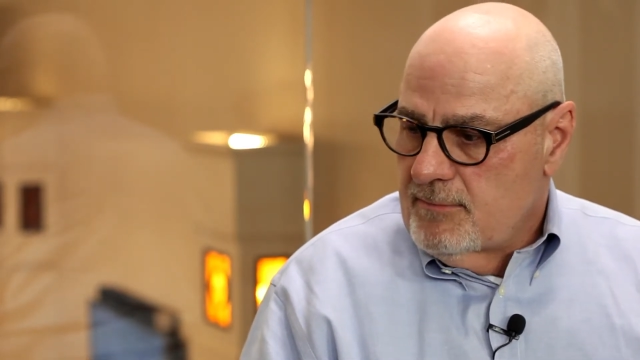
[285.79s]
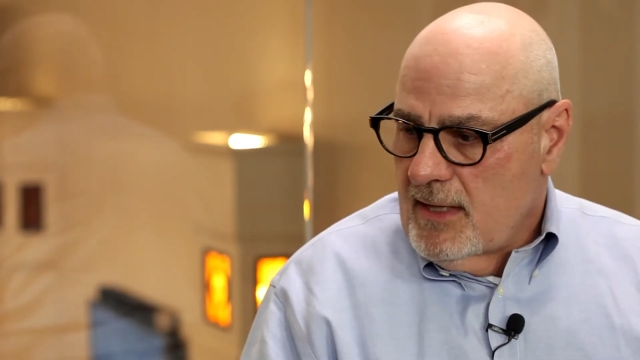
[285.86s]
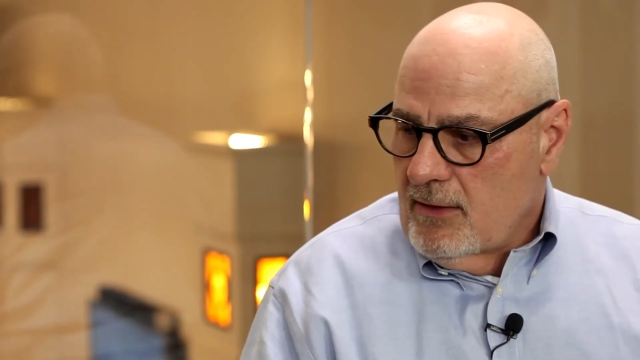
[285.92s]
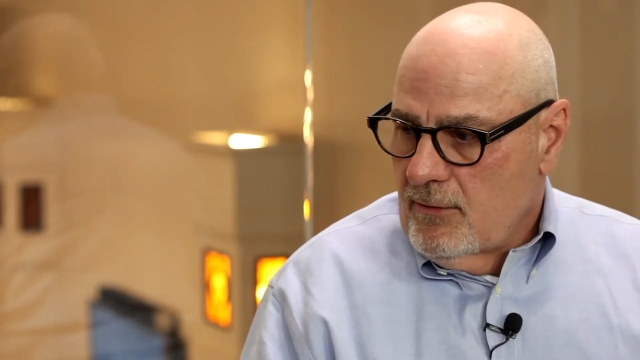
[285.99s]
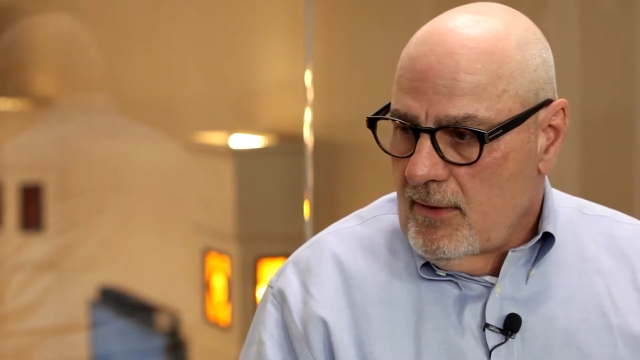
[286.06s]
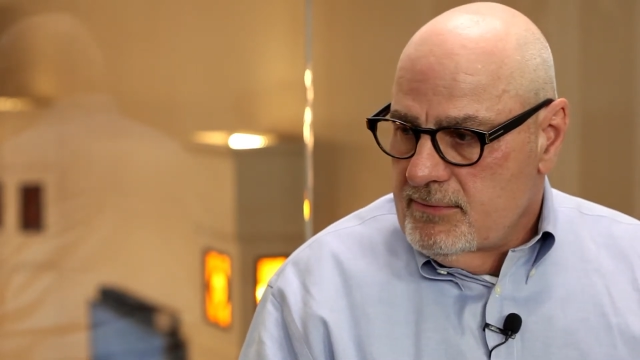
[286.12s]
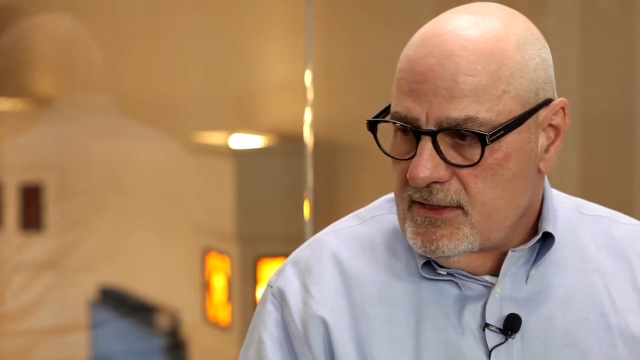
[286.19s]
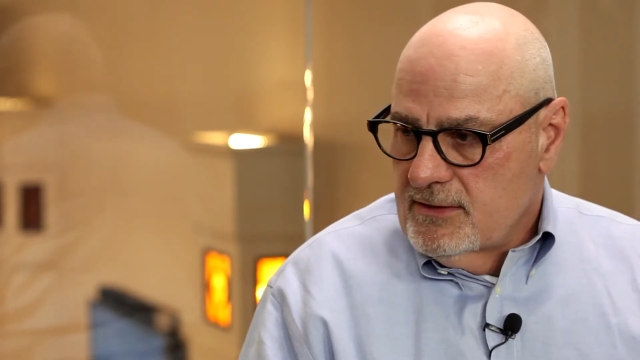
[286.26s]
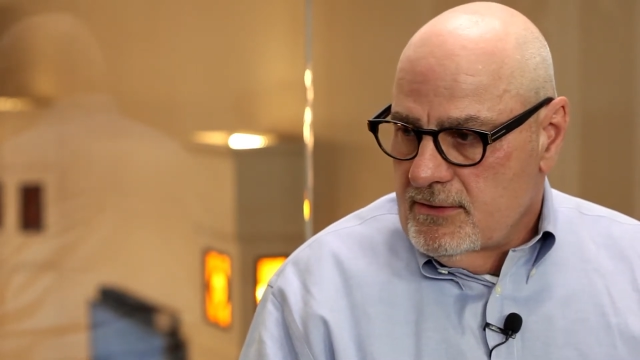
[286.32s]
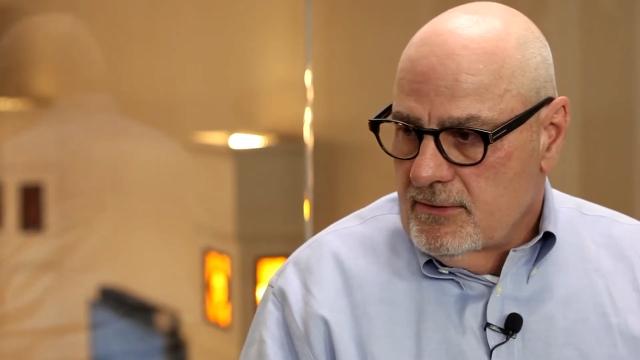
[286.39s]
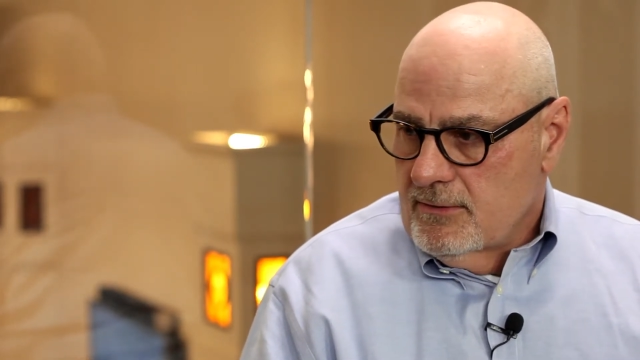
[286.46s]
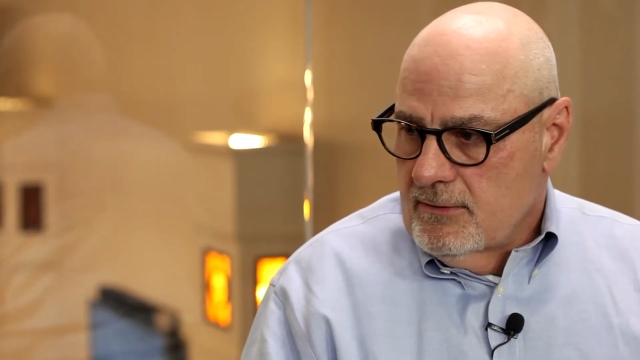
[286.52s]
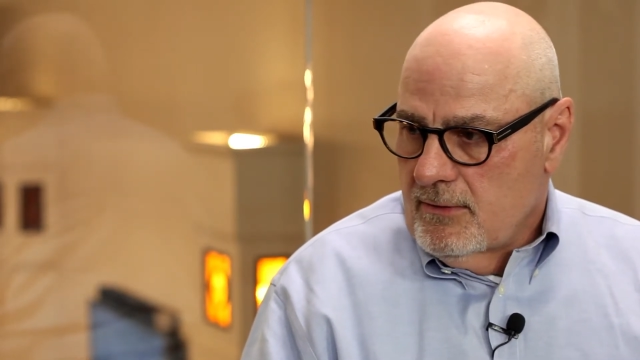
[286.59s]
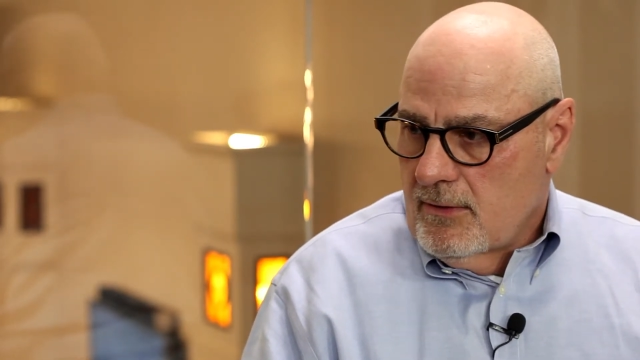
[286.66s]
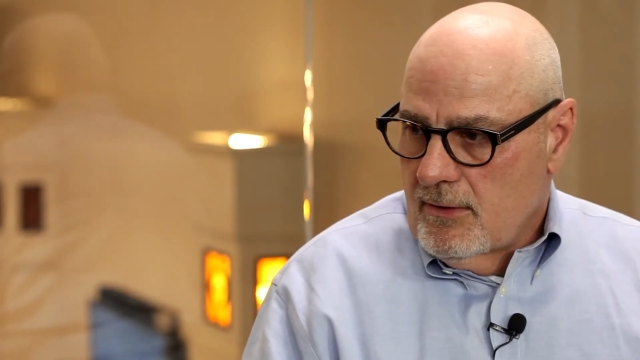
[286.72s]
Bankruptcies
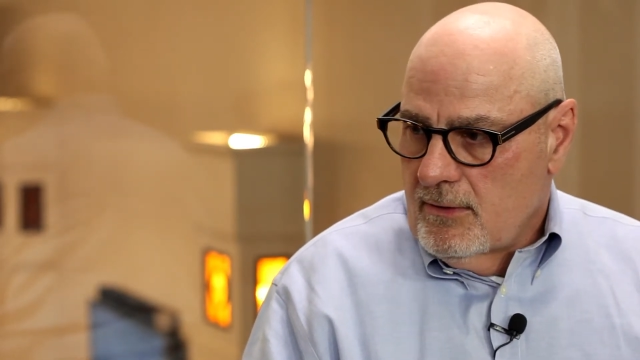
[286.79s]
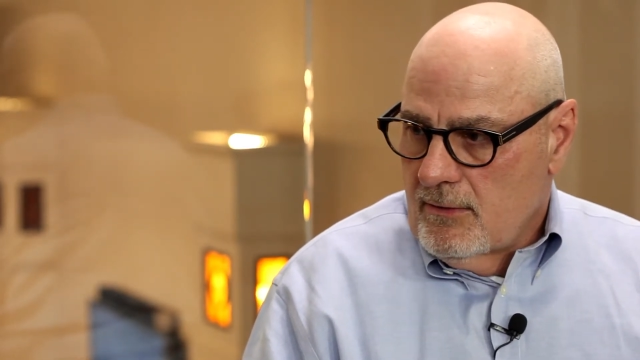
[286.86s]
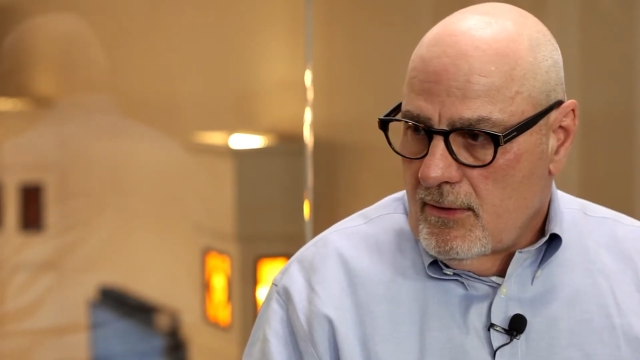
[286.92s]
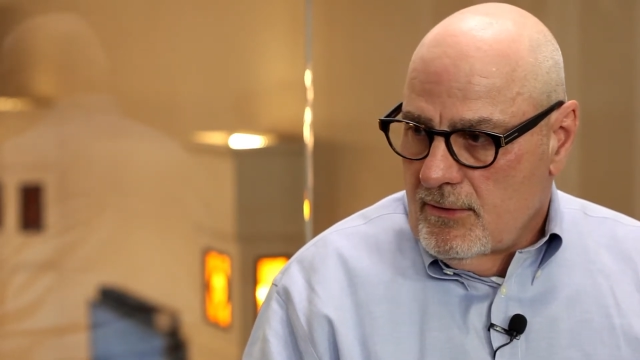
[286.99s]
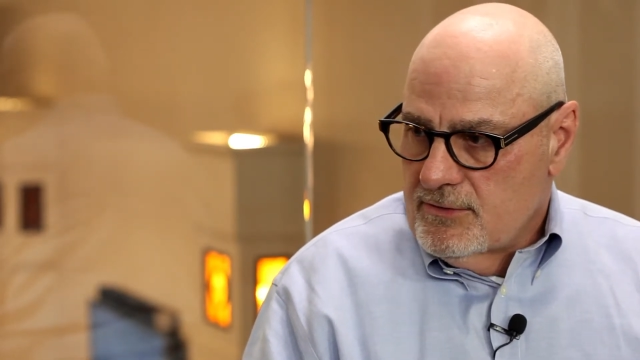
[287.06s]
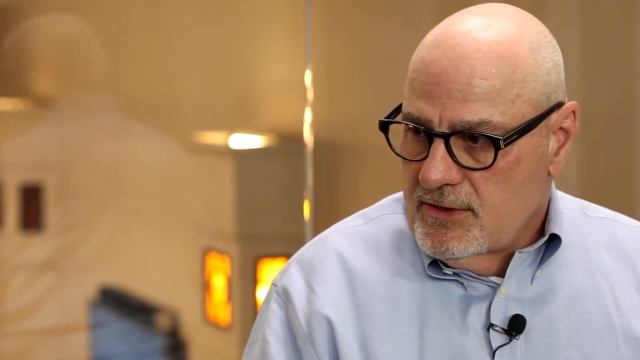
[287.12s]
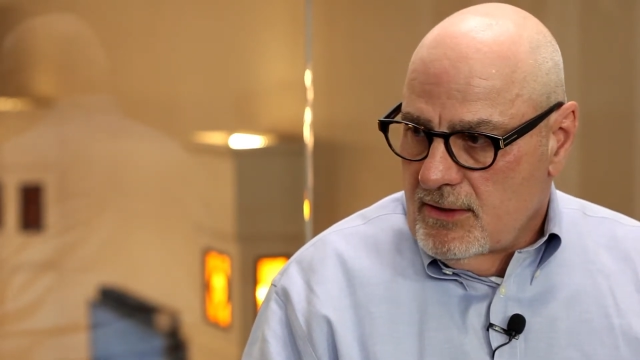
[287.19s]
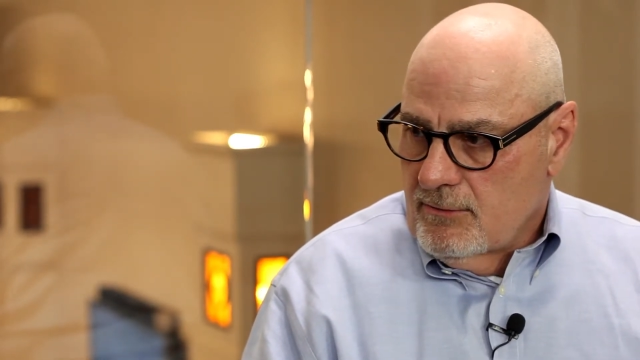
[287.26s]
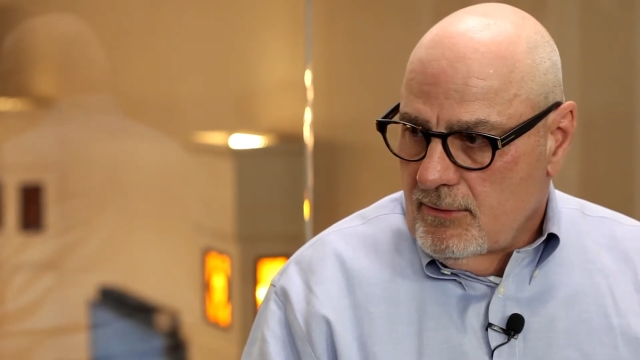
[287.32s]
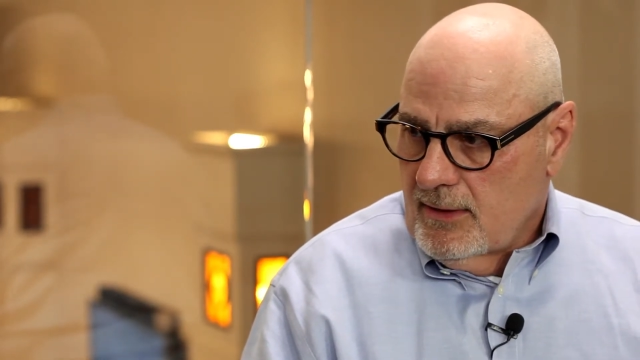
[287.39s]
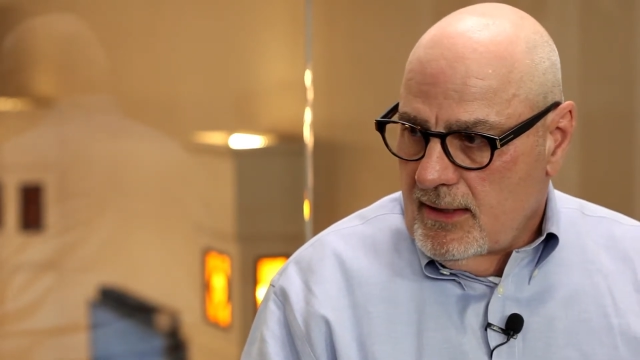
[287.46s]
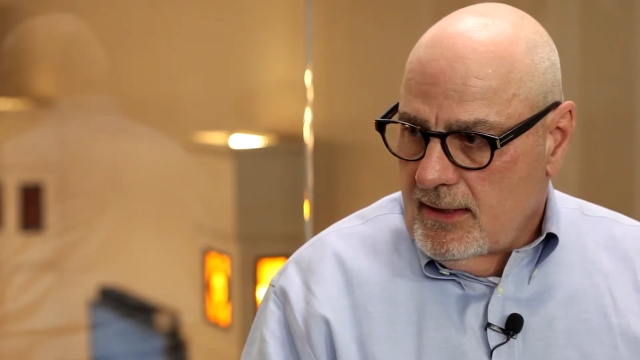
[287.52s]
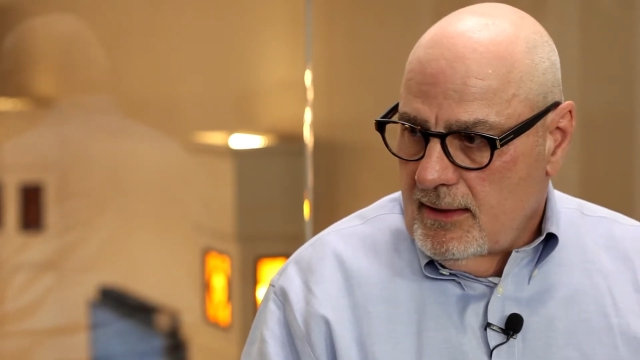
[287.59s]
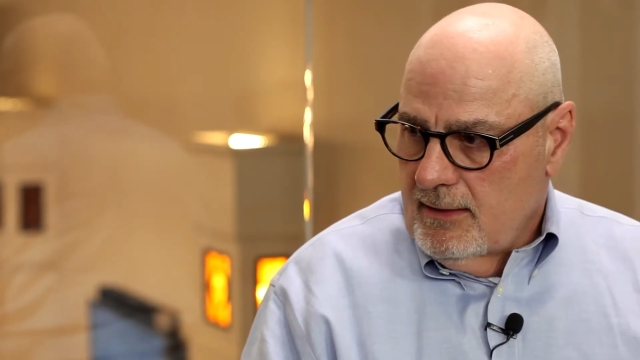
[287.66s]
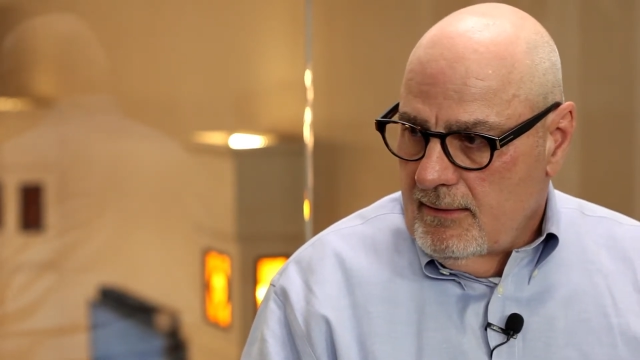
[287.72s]
are
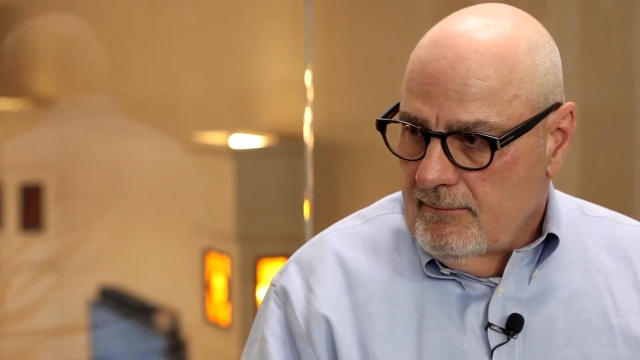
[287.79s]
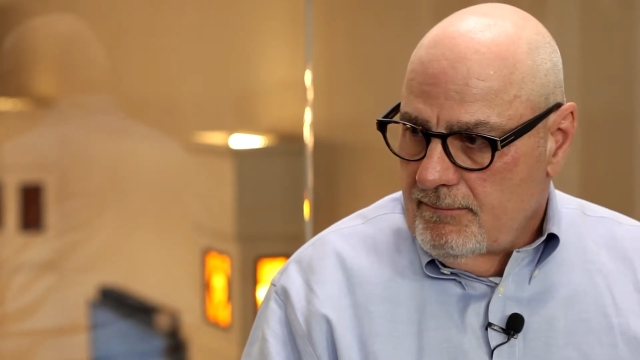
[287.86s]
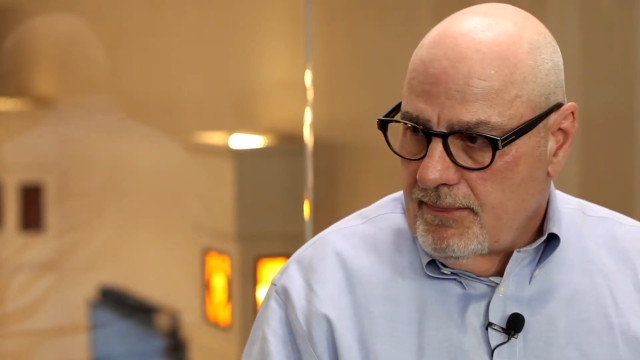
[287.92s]
generally